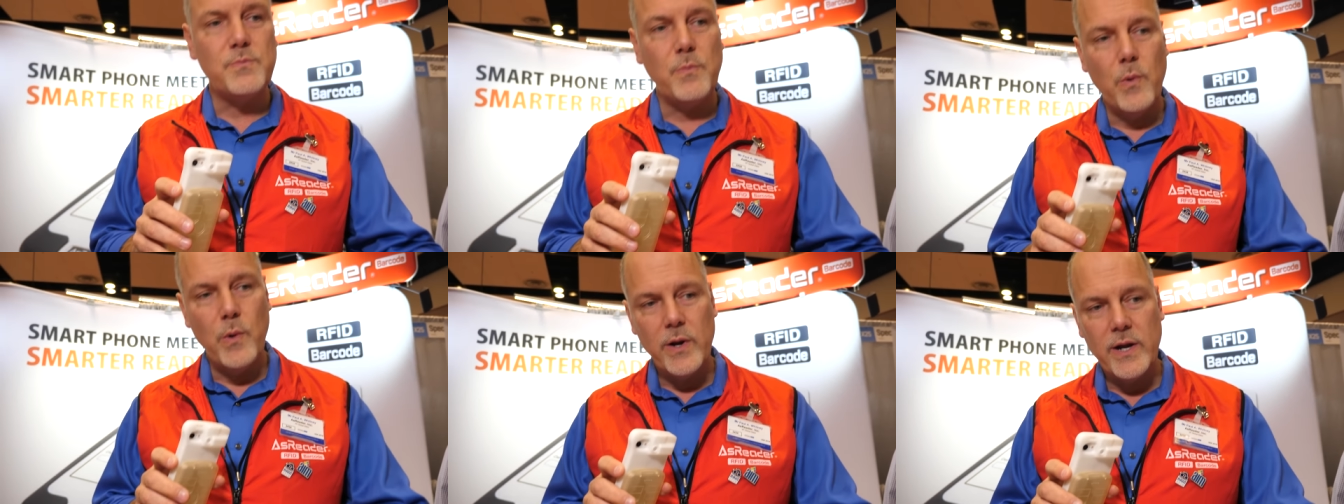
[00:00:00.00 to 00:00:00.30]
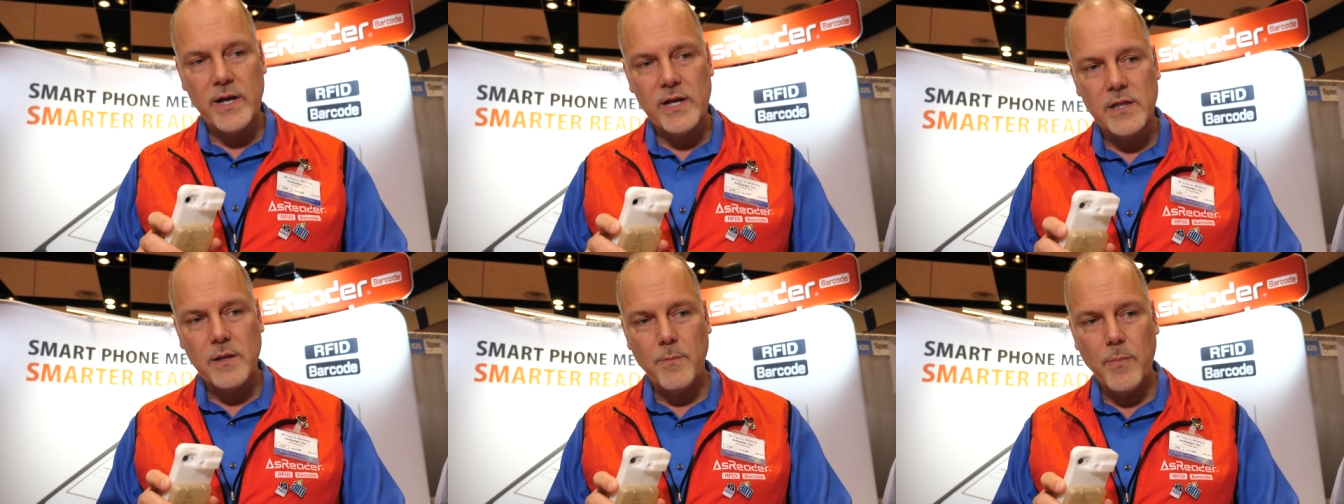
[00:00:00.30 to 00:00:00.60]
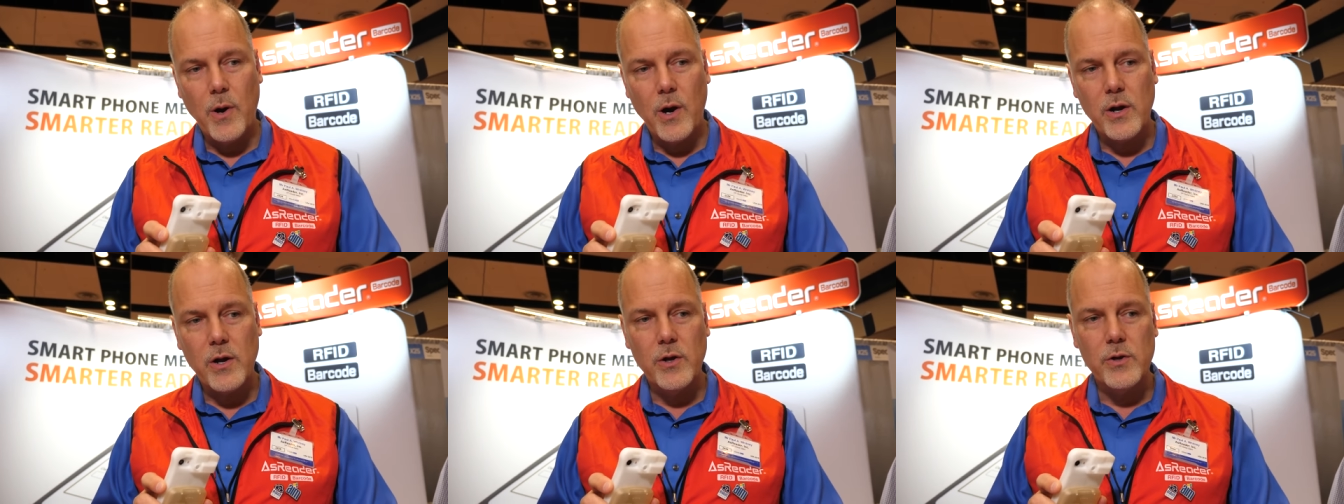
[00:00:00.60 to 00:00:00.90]
pointing at the
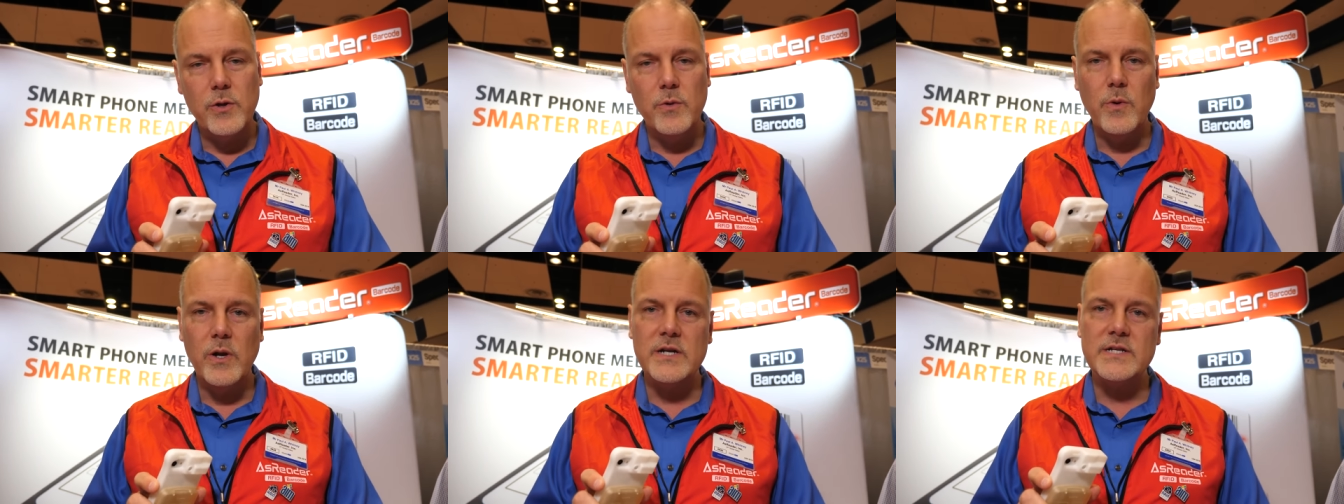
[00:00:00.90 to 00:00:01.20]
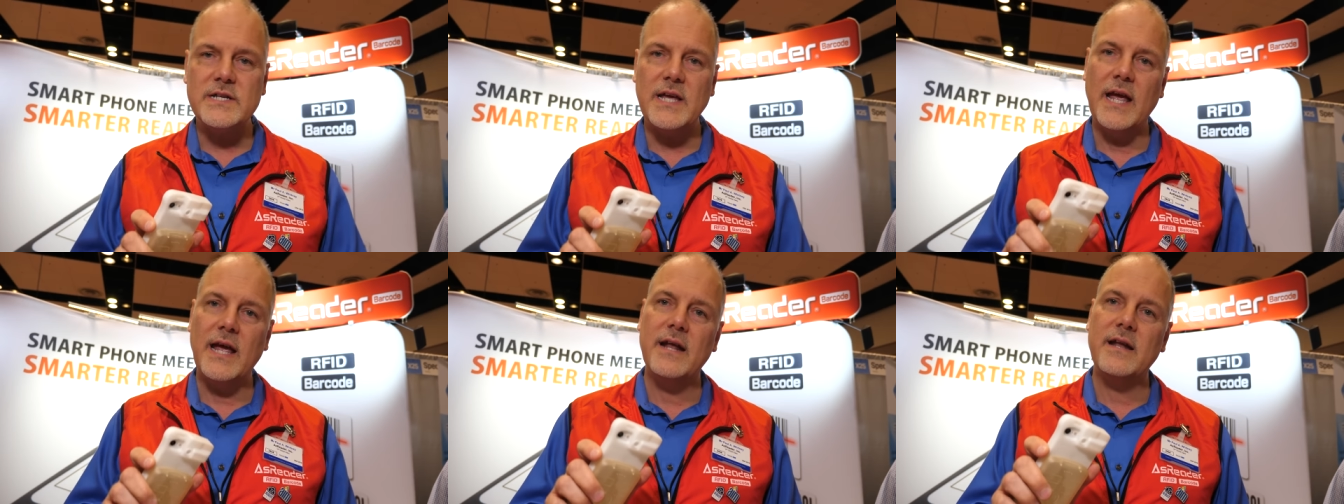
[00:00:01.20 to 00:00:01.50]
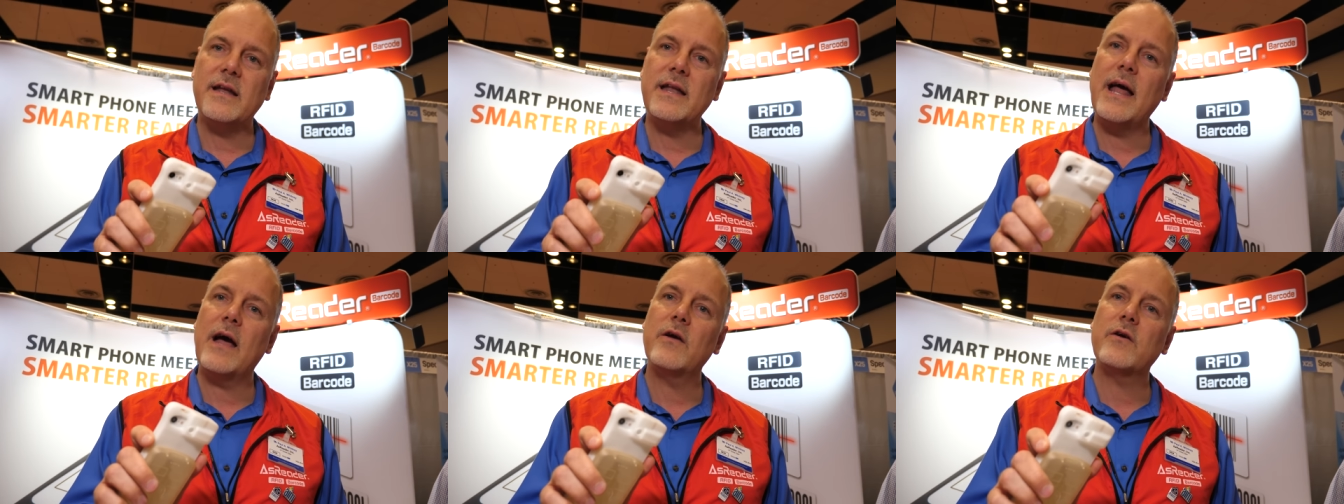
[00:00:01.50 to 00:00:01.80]
barcode you want to
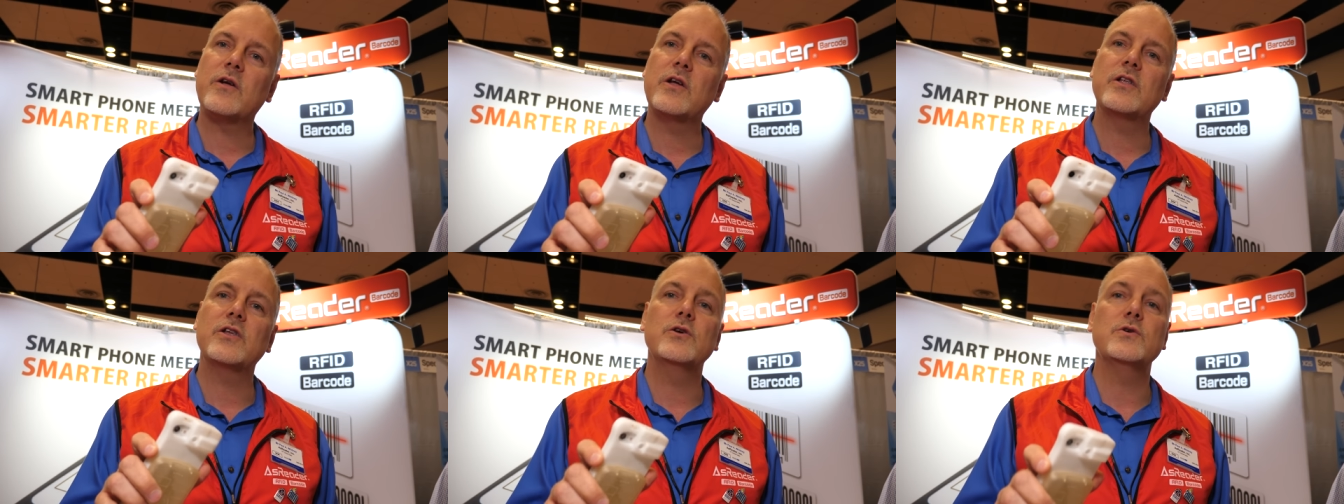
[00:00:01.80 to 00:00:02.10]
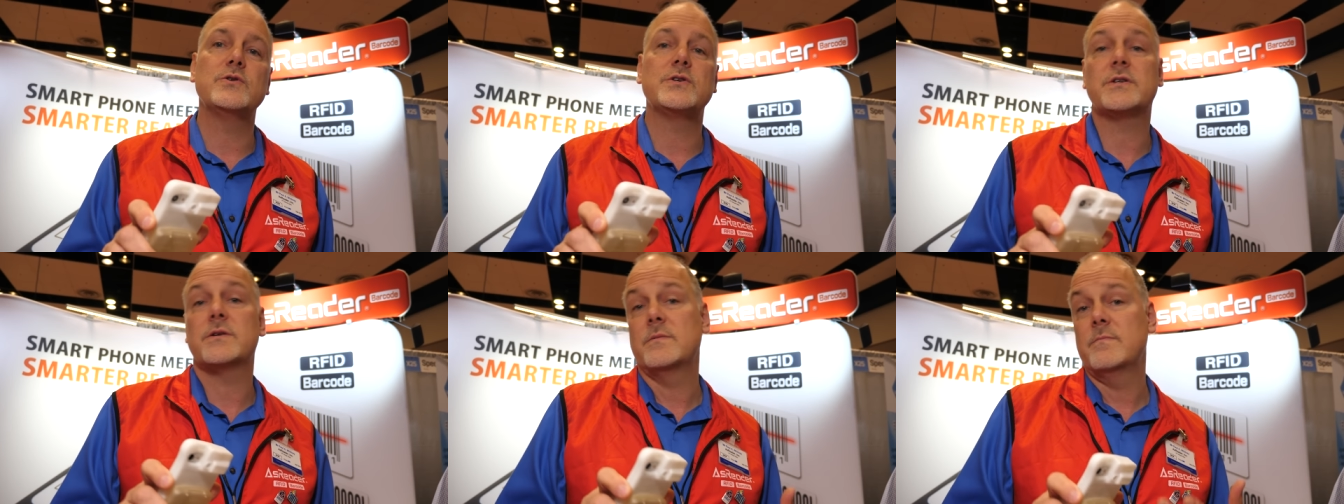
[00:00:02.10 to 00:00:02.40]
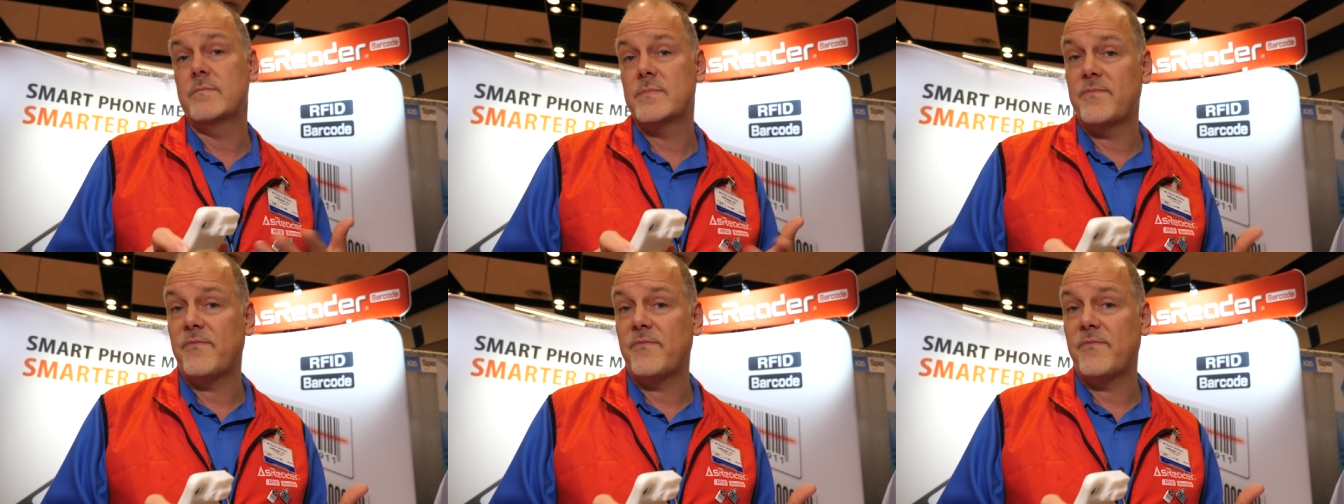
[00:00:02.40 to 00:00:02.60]
scan, and now you can use,